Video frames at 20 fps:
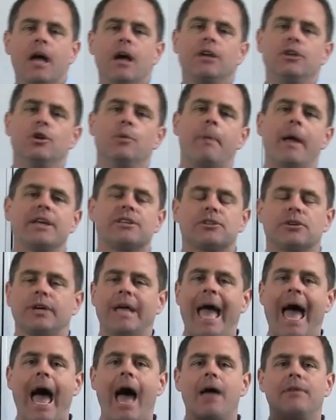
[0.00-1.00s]
you basically
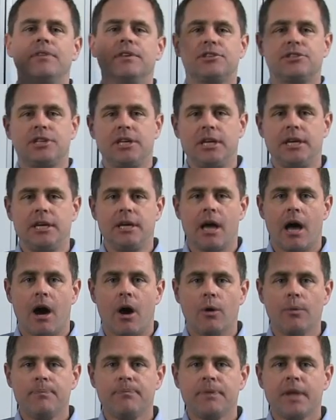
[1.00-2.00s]
had the
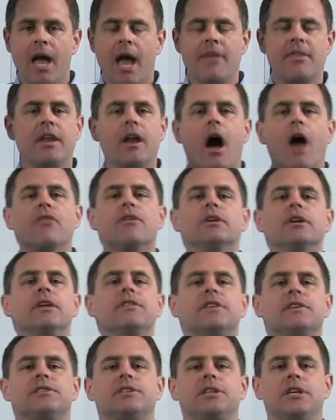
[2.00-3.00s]
CEO, and then underneath
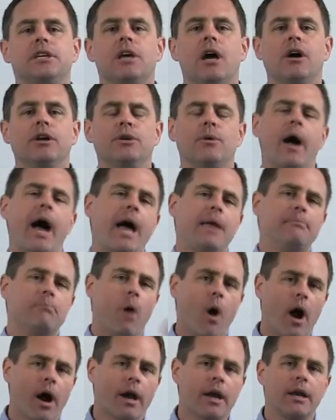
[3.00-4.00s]
the CEO, you had
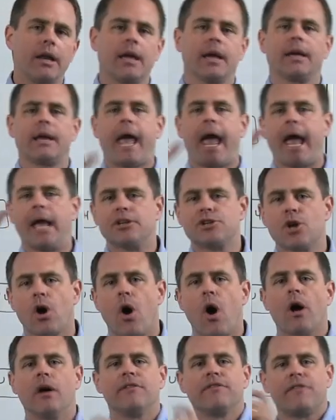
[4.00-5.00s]
marketing and
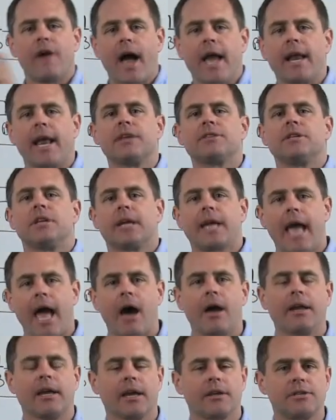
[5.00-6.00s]
HR and finance and
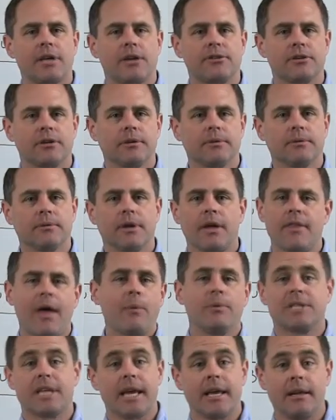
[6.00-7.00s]
accounting, et cetera. And that
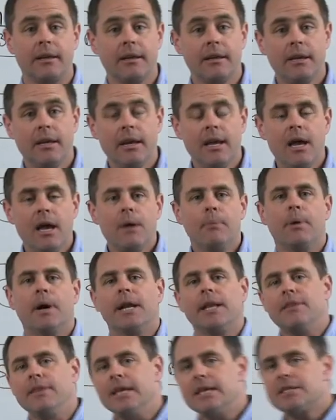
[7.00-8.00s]
was it. But
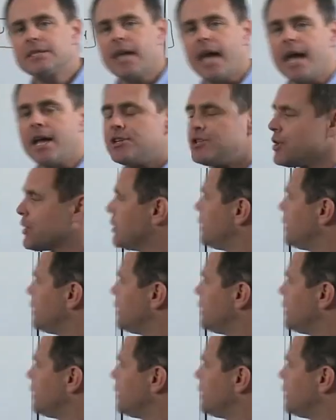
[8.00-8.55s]
in this case, you're